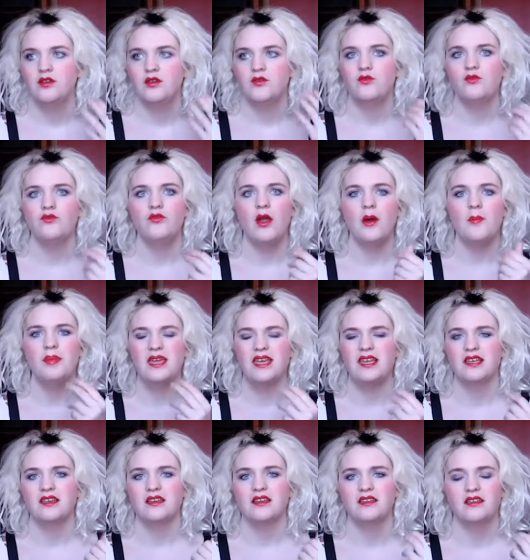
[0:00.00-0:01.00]

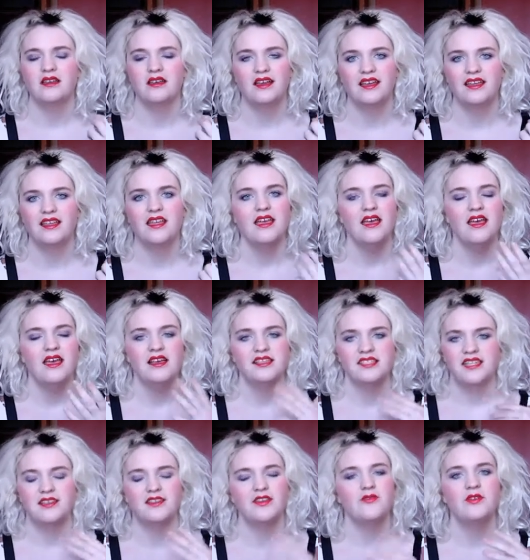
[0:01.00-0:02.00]
rubbing
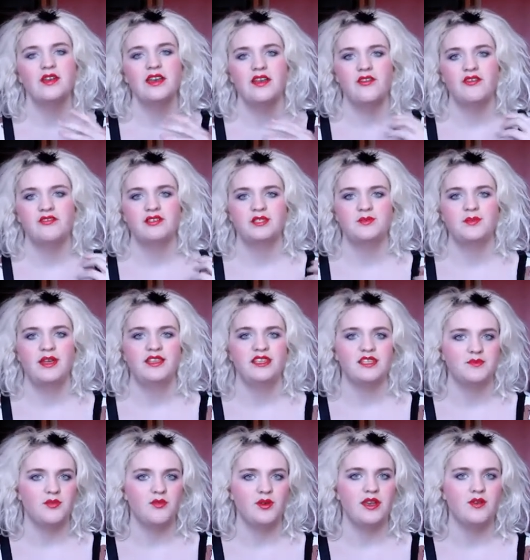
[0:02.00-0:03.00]
So I don't really know how to explain
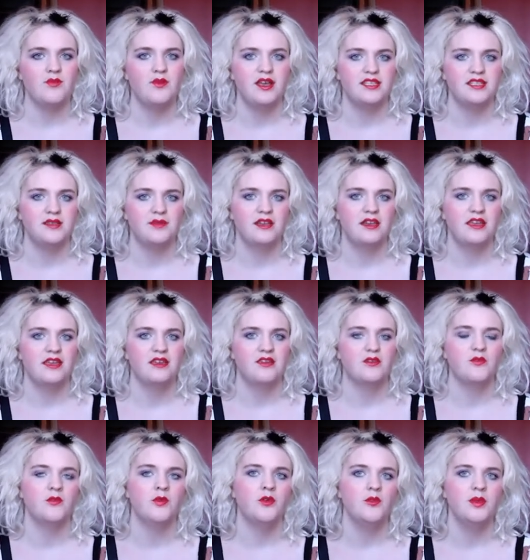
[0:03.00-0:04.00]
this, but when I wear something
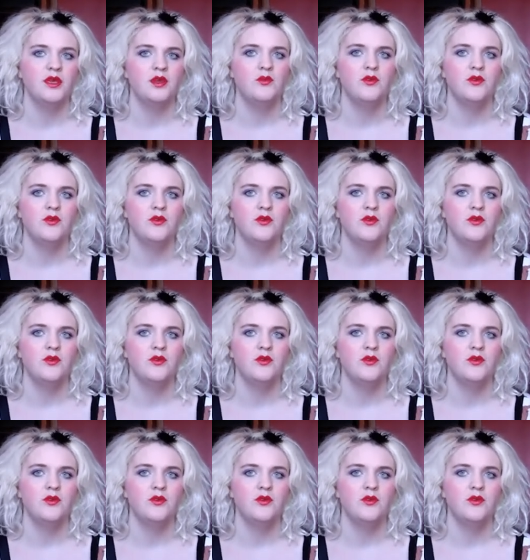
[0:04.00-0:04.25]
like Ruby